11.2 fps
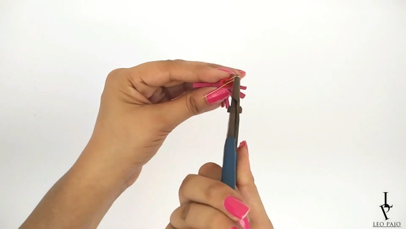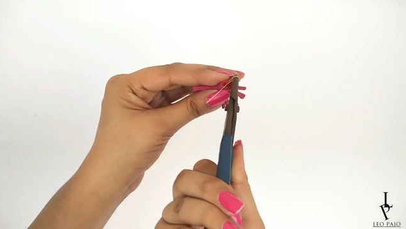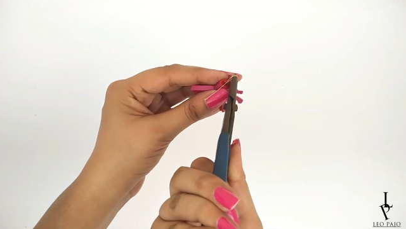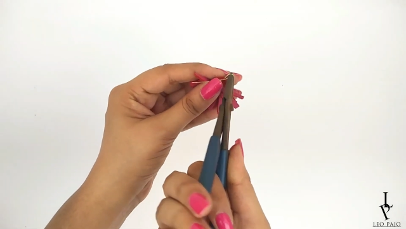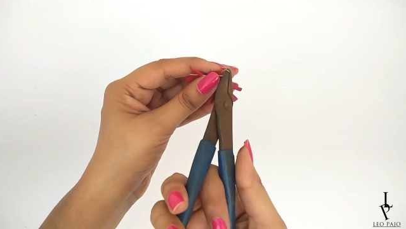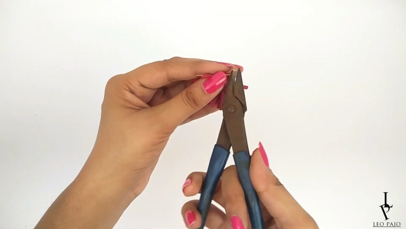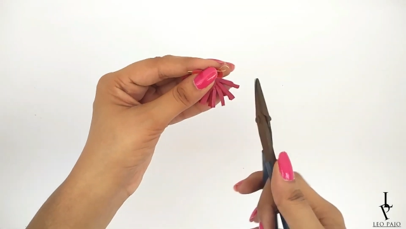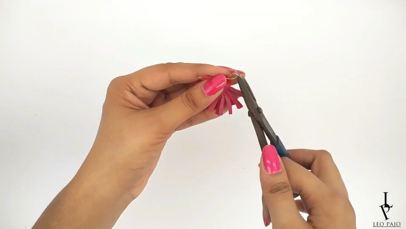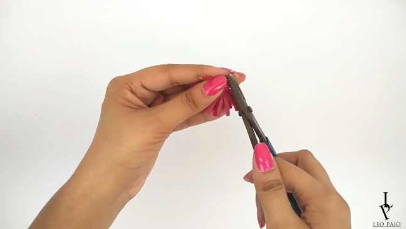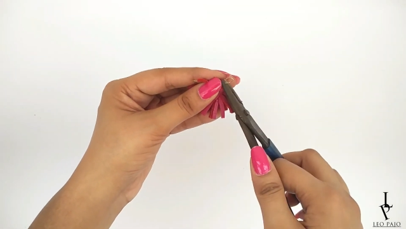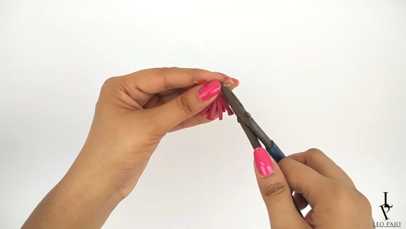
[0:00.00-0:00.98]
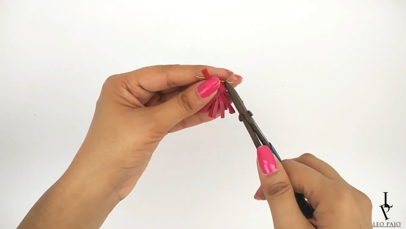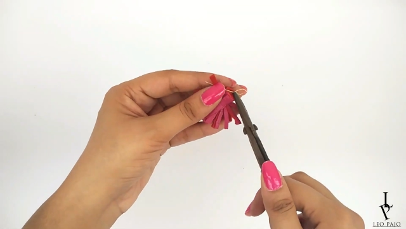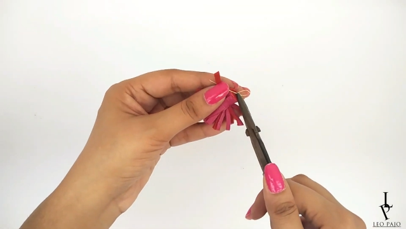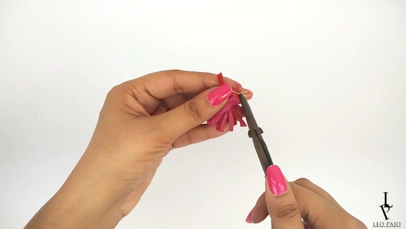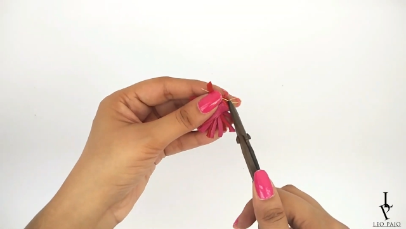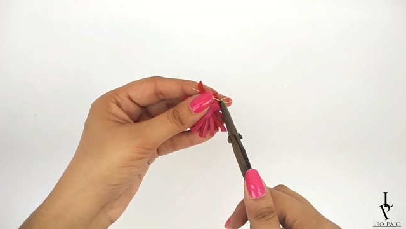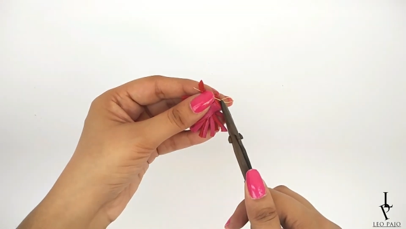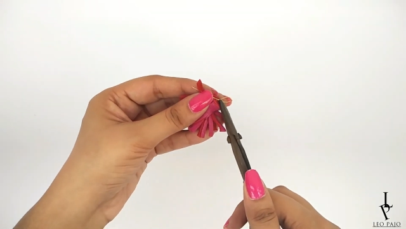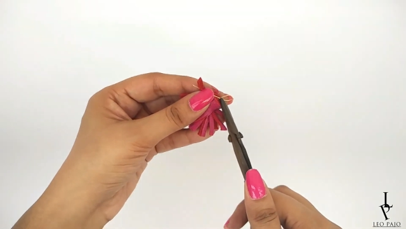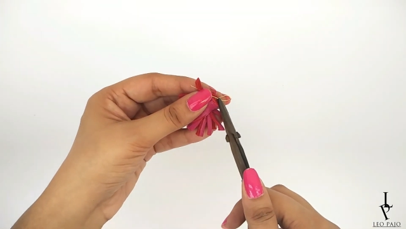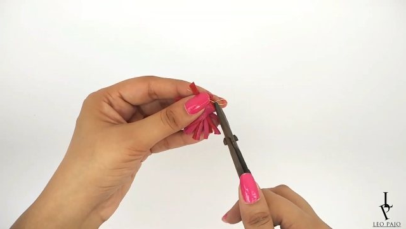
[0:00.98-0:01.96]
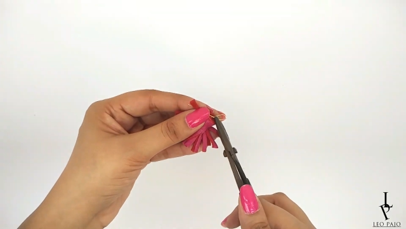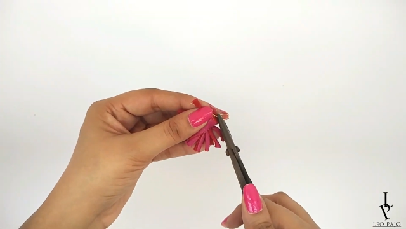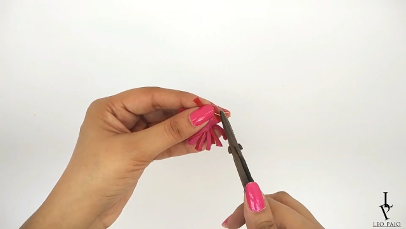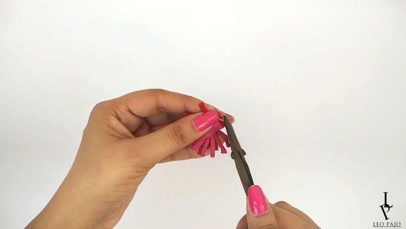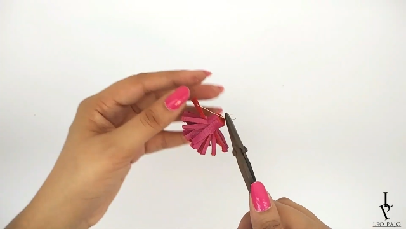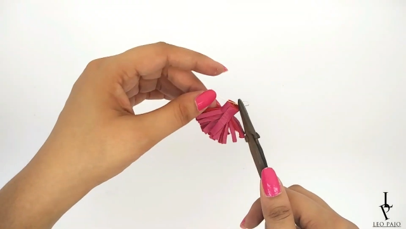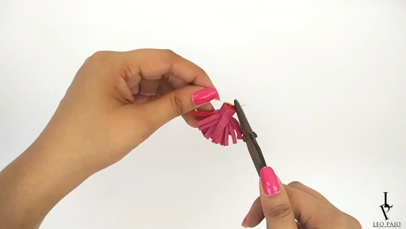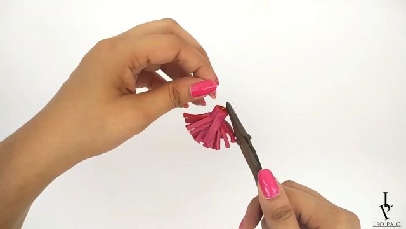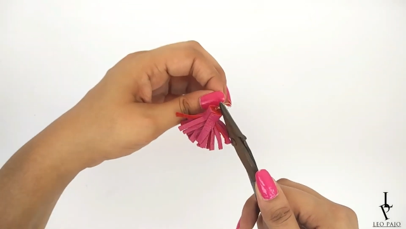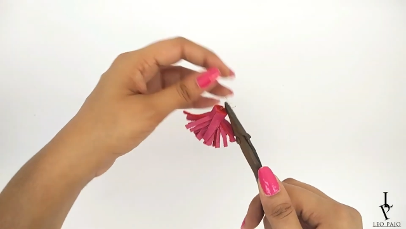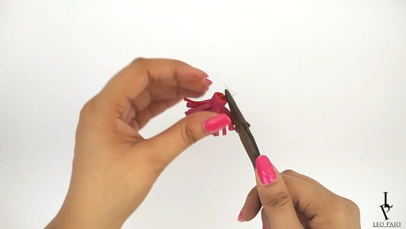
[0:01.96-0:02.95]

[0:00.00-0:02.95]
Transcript: Nobody's mouth can be seen.